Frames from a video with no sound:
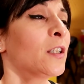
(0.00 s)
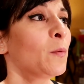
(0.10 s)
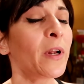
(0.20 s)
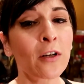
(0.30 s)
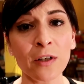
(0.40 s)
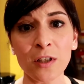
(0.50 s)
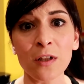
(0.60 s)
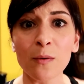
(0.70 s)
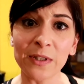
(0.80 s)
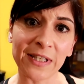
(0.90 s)
when
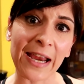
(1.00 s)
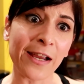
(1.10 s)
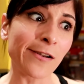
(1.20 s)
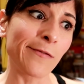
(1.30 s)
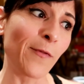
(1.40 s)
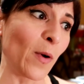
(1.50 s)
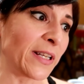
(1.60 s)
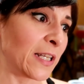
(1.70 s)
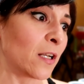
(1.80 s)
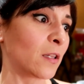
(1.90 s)
Ursula was taking her
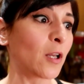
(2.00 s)
voice in The